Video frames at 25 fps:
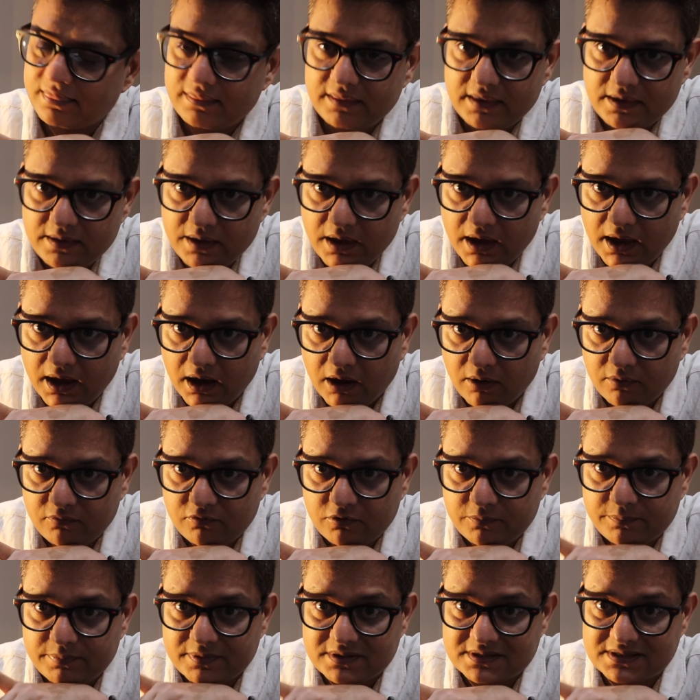the
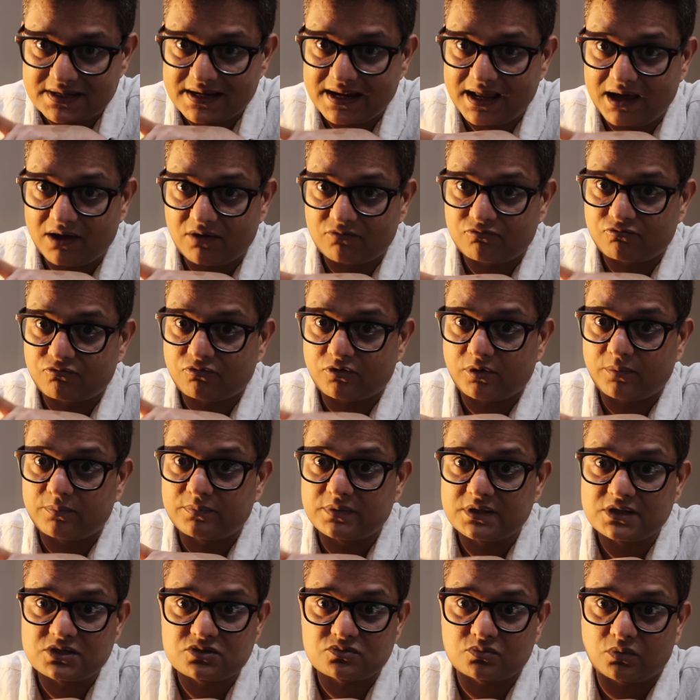100% out from
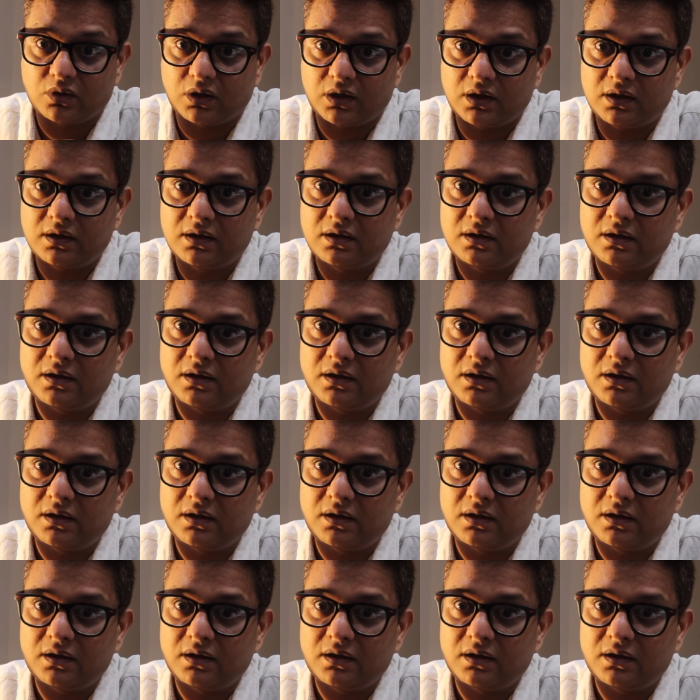this one,